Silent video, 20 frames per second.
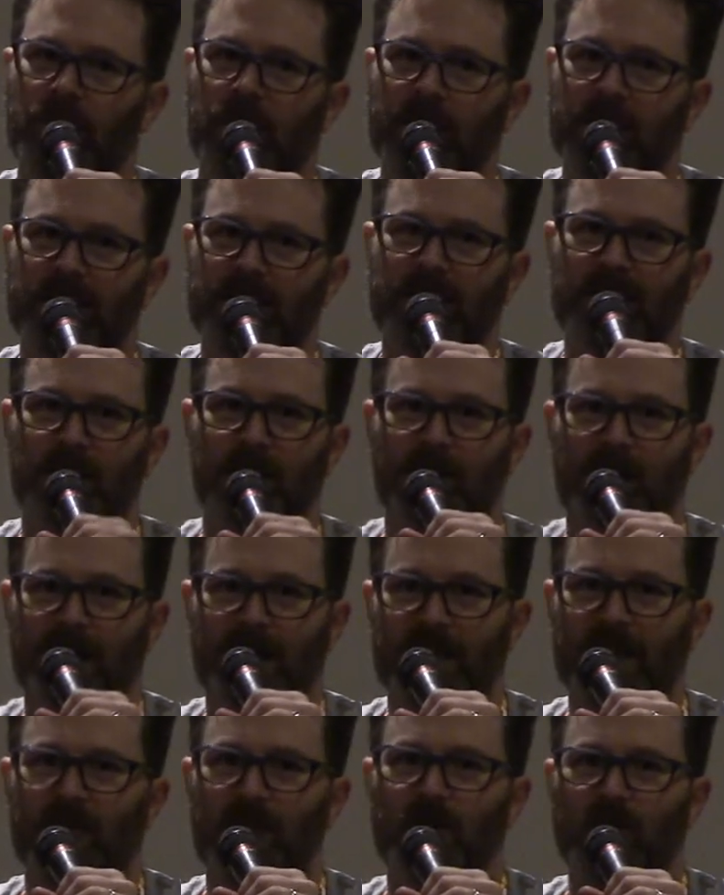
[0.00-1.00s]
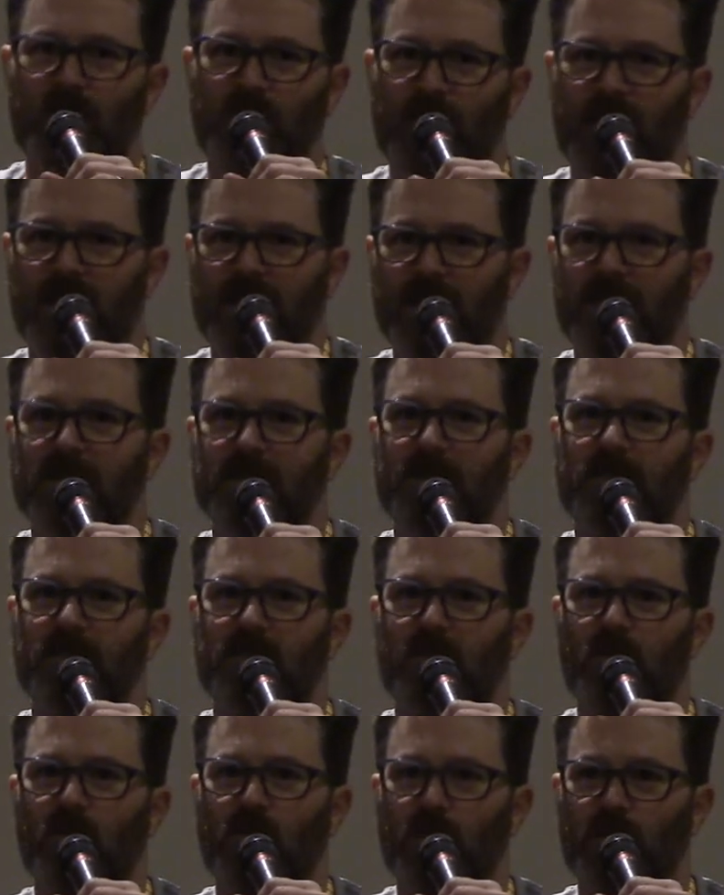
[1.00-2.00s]
It's somebody who
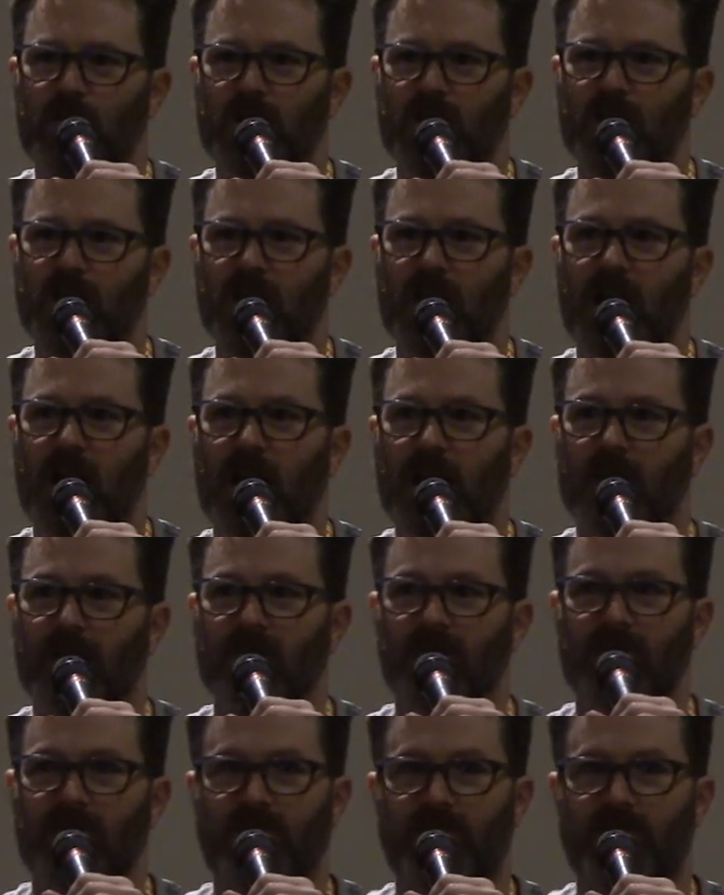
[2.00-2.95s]
has who is kind of